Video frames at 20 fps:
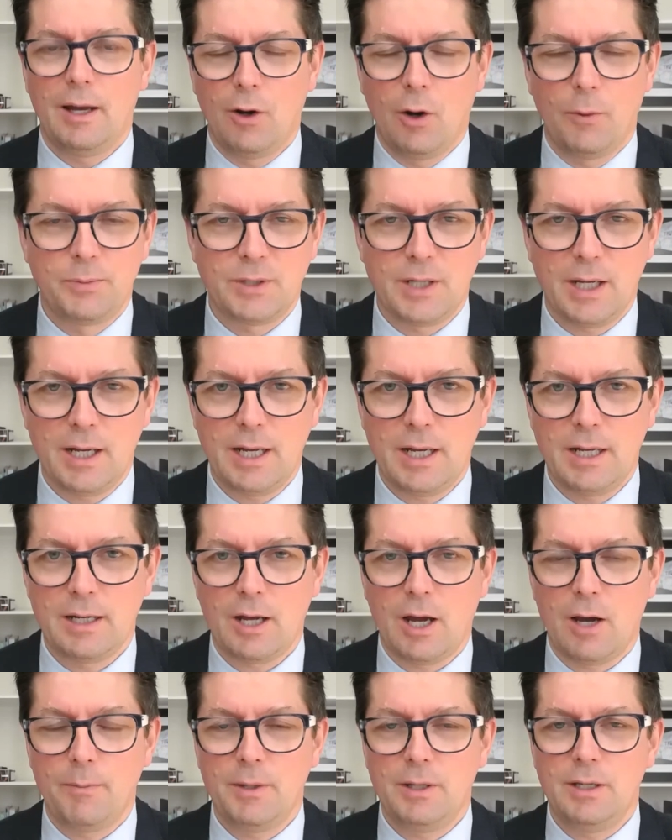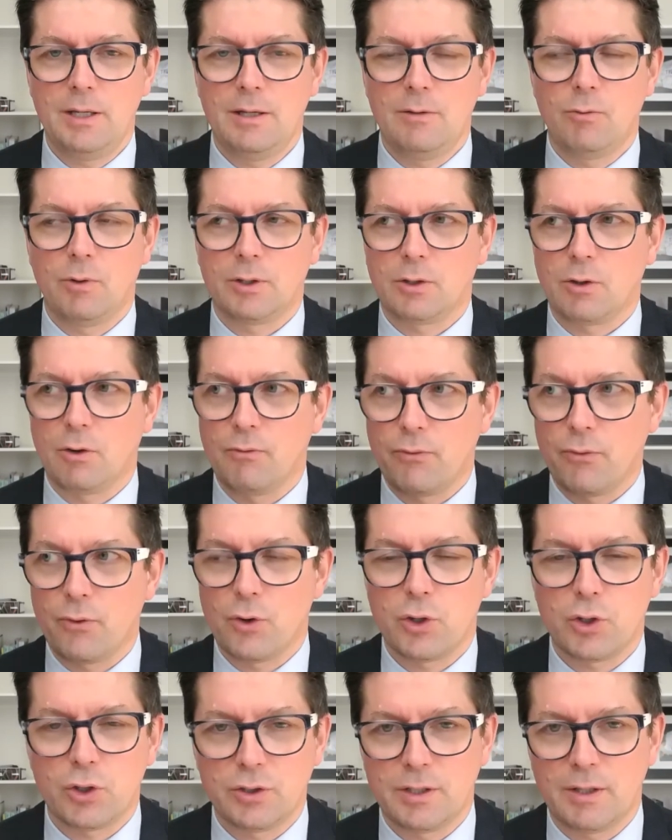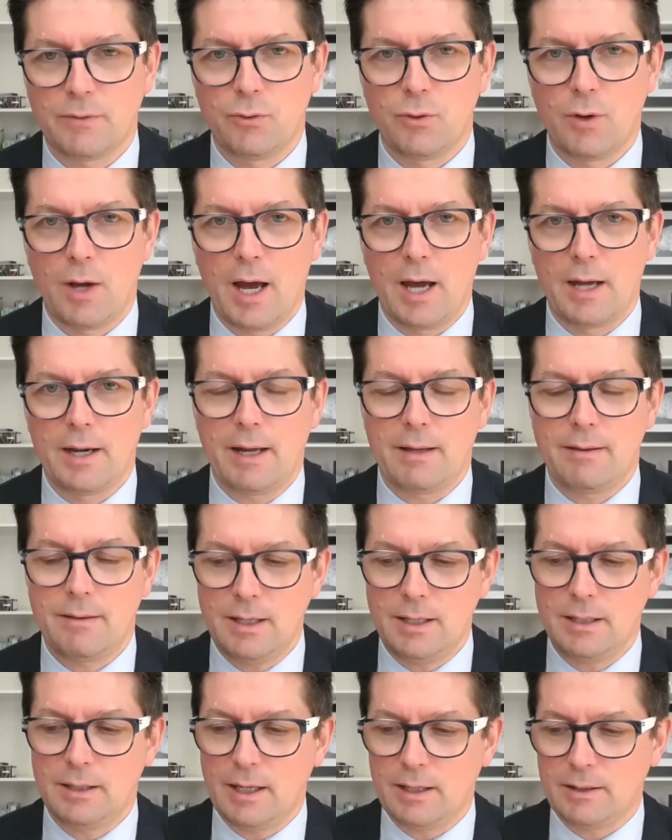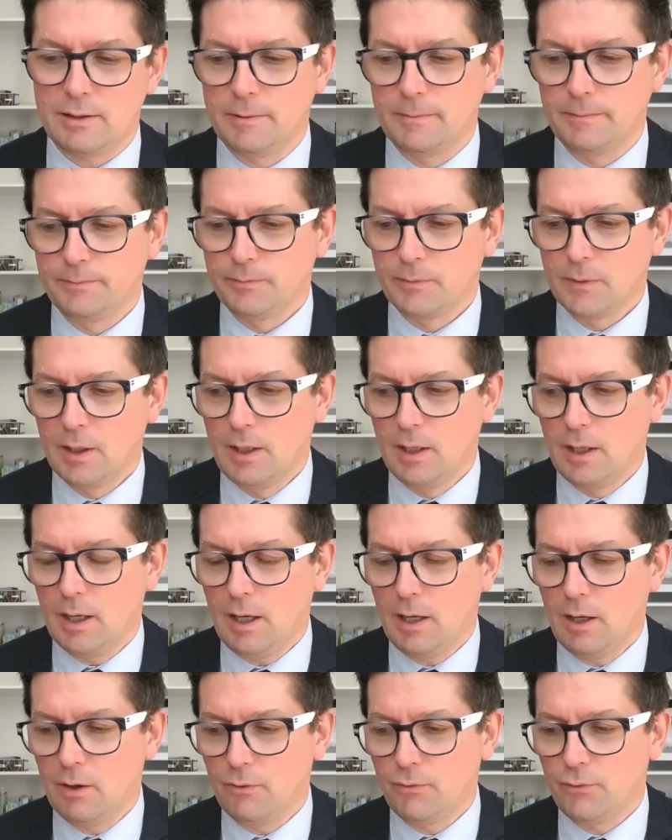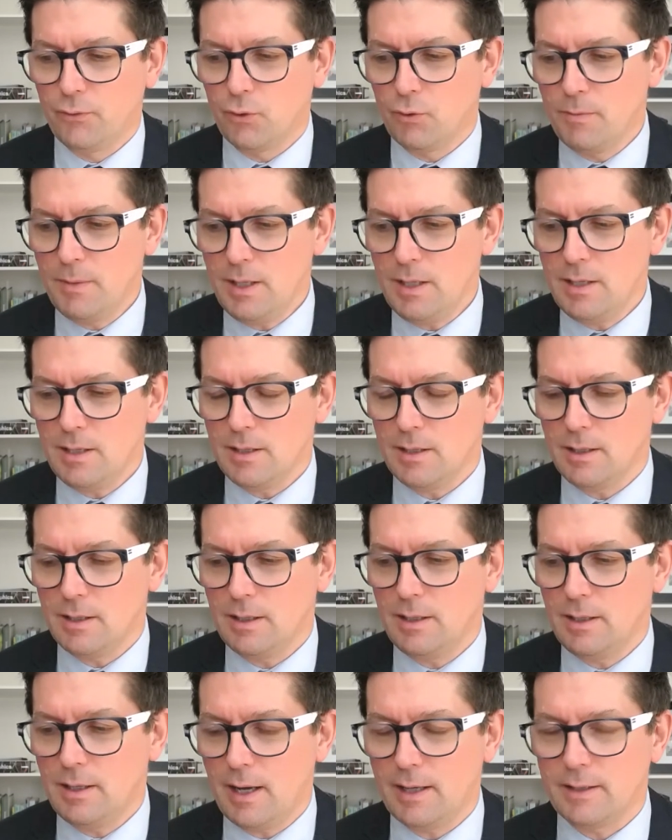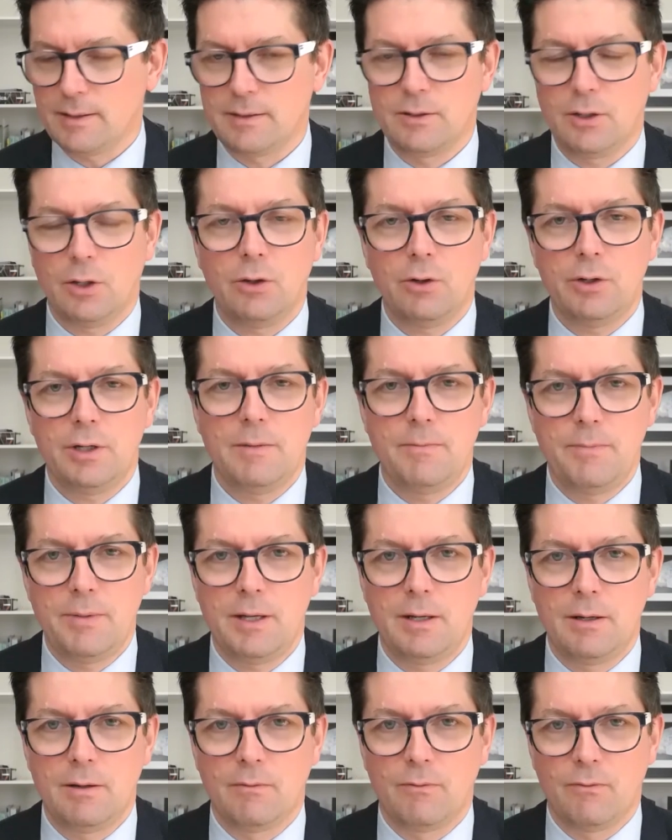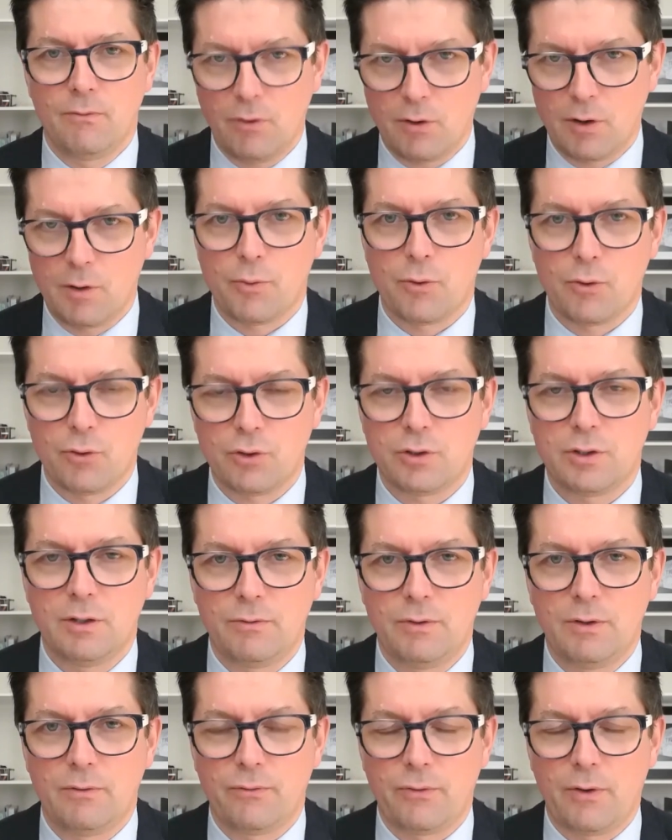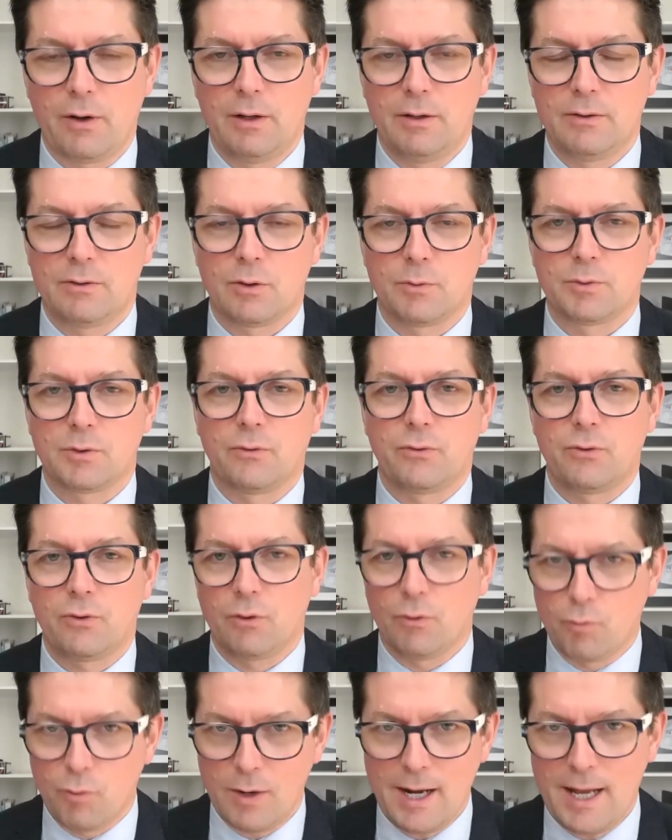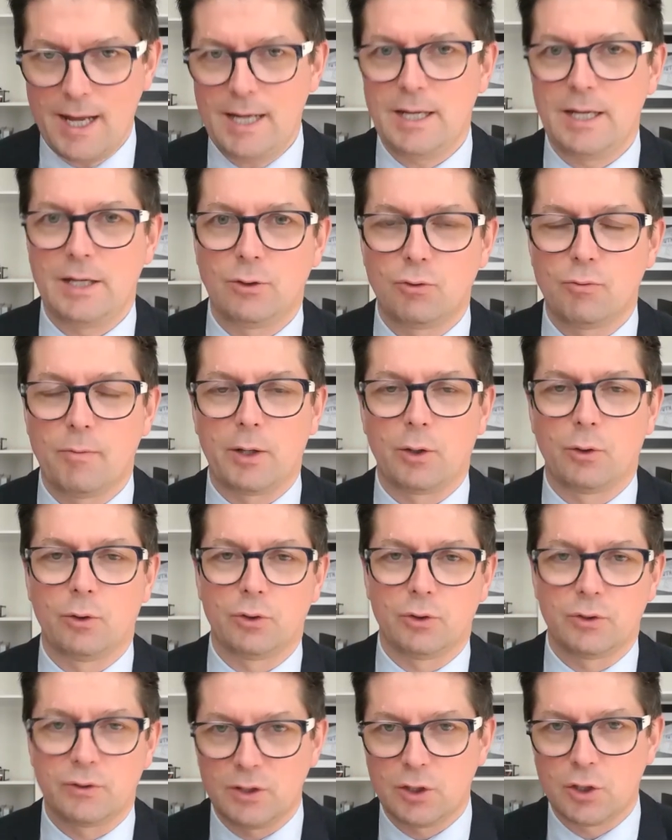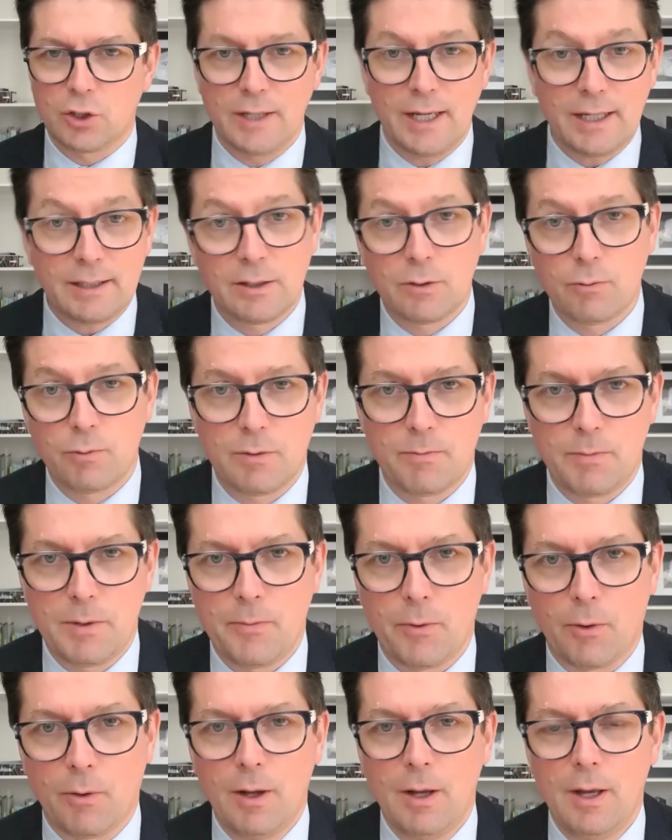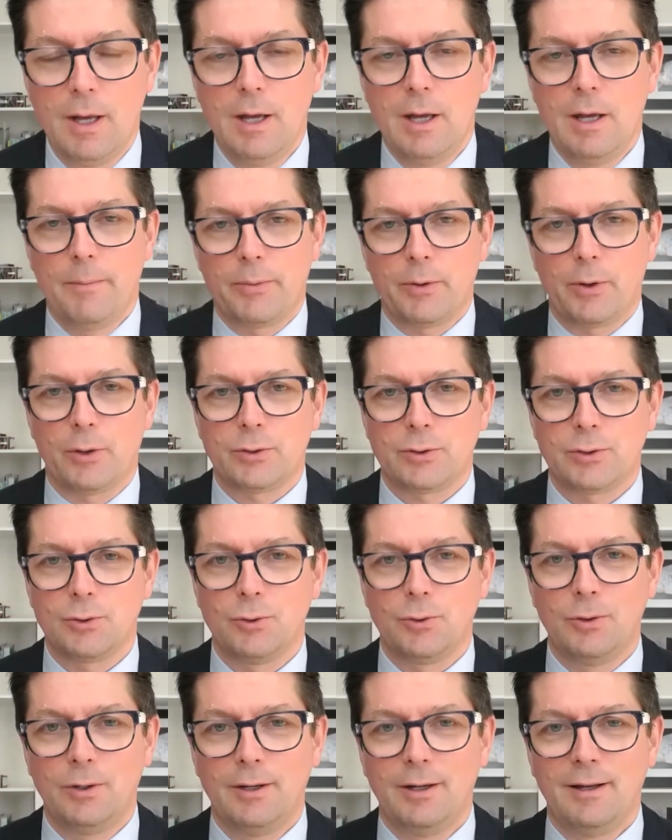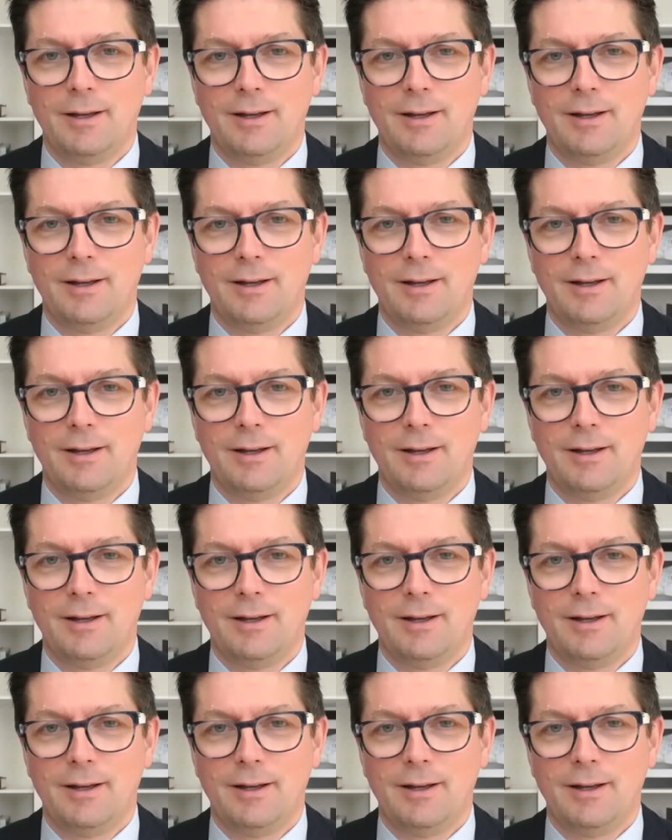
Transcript: obtained? How many, what conversions have you had? I think that uh, for me, it has not only been very productive in, in terms of relating to my audience and connecting with people, but also